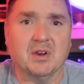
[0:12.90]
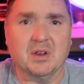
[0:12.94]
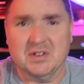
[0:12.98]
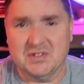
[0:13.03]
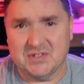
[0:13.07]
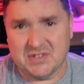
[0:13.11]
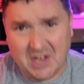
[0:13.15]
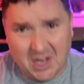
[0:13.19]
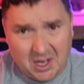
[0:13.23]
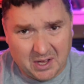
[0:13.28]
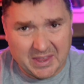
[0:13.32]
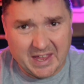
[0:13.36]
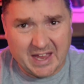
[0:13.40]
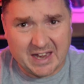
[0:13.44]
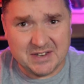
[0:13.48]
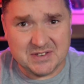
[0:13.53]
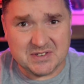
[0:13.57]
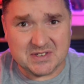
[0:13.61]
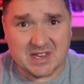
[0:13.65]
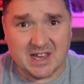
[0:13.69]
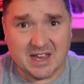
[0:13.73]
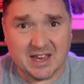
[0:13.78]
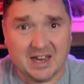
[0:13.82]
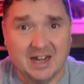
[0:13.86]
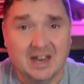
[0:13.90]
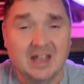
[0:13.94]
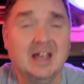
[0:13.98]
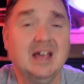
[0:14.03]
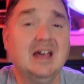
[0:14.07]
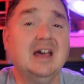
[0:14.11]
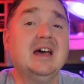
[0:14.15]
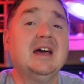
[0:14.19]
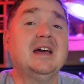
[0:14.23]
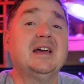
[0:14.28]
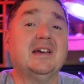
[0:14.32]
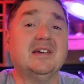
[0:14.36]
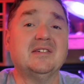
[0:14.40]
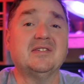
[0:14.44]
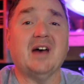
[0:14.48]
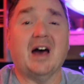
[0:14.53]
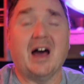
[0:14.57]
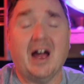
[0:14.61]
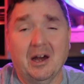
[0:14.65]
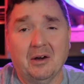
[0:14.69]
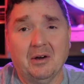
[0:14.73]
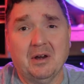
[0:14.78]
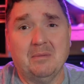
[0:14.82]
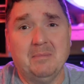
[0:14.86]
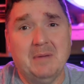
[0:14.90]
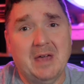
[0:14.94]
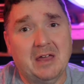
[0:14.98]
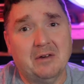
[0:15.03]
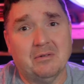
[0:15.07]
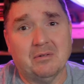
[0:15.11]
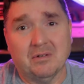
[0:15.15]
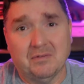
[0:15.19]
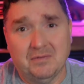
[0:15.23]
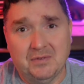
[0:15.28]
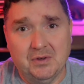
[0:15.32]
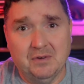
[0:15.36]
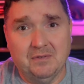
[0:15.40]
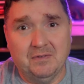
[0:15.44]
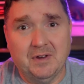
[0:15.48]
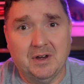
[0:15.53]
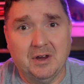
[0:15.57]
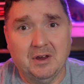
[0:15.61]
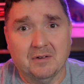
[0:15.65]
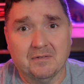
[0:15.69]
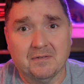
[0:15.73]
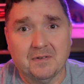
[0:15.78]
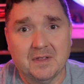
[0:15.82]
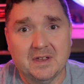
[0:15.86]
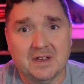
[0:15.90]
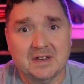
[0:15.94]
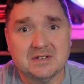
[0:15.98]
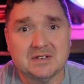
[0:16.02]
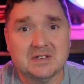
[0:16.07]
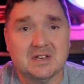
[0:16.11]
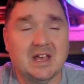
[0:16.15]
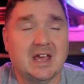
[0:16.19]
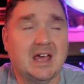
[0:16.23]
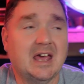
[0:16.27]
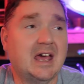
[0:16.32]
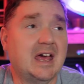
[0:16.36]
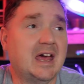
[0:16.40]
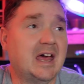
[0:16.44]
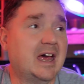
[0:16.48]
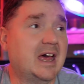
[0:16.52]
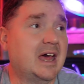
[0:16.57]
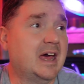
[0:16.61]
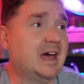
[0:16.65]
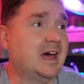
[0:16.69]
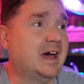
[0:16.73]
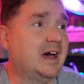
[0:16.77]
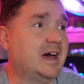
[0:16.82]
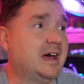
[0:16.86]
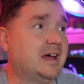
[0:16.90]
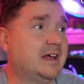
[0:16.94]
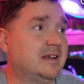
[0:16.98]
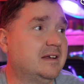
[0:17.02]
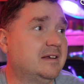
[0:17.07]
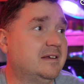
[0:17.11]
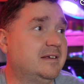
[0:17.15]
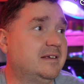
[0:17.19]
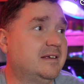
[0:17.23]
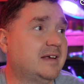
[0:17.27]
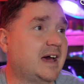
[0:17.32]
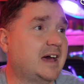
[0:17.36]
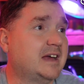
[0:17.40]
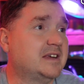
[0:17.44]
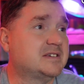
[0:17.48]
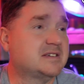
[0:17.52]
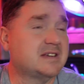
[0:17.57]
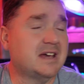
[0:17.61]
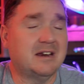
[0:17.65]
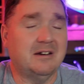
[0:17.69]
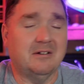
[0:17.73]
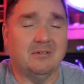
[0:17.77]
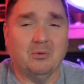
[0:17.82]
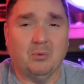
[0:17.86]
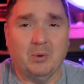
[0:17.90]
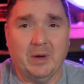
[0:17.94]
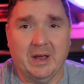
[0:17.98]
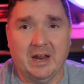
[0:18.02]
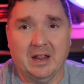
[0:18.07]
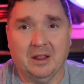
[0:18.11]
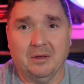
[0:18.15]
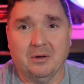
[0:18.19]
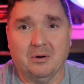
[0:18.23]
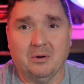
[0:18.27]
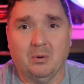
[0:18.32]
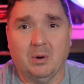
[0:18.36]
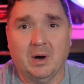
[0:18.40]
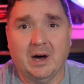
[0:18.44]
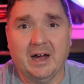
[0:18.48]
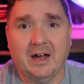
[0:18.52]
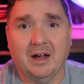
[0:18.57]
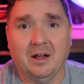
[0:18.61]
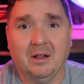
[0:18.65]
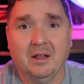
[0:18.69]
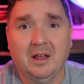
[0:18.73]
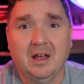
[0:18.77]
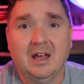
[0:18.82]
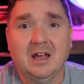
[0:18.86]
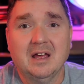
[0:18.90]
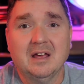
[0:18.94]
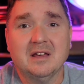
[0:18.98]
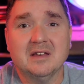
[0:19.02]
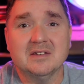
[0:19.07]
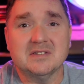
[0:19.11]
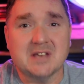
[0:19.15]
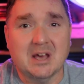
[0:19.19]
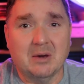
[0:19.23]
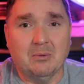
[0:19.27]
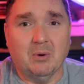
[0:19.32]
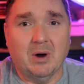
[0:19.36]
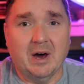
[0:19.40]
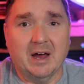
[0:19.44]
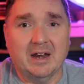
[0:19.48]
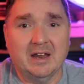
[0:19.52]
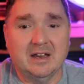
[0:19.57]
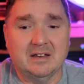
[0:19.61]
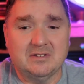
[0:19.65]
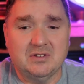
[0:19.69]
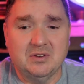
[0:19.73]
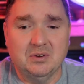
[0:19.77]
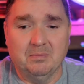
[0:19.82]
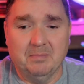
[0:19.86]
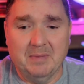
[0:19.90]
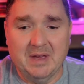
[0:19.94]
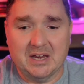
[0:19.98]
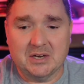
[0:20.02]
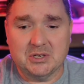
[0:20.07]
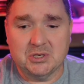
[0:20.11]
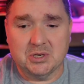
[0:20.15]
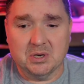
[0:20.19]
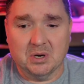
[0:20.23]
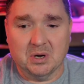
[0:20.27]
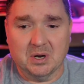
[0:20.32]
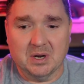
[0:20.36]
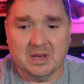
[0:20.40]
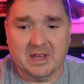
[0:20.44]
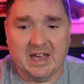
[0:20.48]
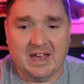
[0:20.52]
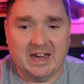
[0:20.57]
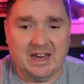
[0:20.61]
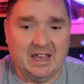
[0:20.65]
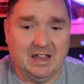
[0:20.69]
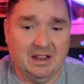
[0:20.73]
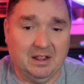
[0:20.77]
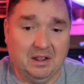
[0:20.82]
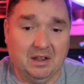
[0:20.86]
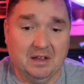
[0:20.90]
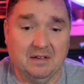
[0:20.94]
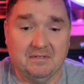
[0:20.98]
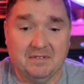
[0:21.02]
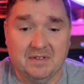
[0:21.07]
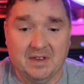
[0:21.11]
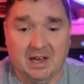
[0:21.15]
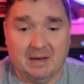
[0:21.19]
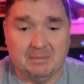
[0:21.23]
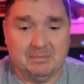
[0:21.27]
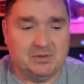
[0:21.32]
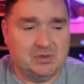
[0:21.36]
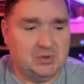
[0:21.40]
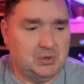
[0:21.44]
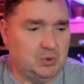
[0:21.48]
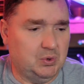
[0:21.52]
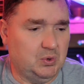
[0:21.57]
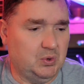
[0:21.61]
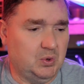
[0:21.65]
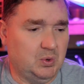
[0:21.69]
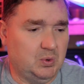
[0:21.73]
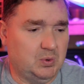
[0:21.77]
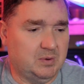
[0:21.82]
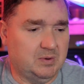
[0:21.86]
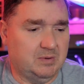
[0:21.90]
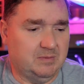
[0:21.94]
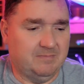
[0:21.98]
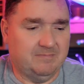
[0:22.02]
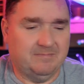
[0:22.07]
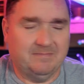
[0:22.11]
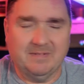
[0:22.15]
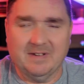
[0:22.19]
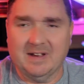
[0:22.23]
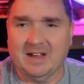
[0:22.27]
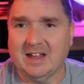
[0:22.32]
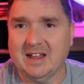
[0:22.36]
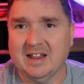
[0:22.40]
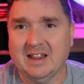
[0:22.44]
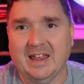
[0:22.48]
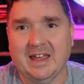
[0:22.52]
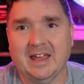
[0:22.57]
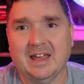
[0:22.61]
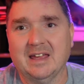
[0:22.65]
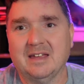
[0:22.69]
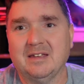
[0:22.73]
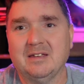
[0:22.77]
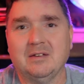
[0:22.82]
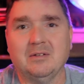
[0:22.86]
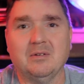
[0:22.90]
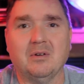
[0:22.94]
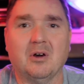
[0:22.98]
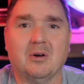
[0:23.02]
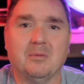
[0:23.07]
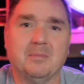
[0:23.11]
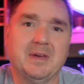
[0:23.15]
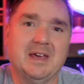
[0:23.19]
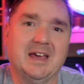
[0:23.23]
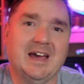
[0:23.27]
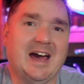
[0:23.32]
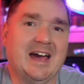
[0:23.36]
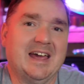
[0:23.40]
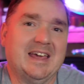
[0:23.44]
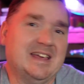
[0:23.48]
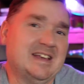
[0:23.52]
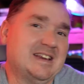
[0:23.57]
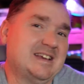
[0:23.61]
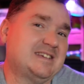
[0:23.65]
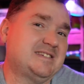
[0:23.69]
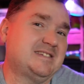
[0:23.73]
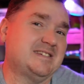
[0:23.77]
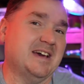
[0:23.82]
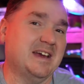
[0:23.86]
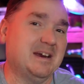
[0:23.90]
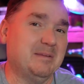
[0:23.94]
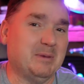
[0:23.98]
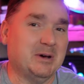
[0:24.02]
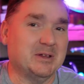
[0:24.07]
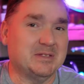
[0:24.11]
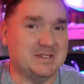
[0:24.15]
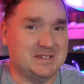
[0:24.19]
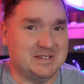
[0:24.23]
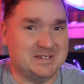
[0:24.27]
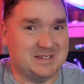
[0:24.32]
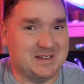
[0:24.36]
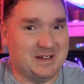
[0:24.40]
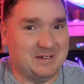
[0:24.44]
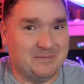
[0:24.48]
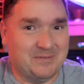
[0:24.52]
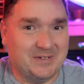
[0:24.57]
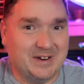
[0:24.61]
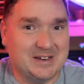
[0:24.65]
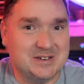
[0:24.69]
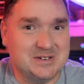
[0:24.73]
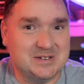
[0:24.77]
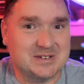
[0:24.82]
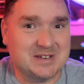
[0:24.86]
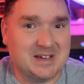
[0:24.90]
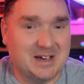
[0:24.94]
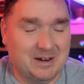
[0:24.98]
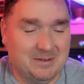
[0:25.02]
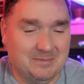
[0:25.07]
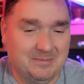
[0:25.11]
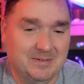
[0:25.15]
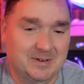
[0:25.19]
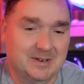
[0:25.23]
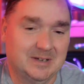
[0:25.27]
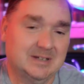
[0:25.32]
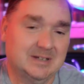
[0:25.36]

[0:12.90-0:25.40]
You're going to see all that in a second, because I already made a review video for this, and I decided to wait a little while, because I wanted to make sure that it lived up to, like, you know me, I get excited about this stuff, and I just got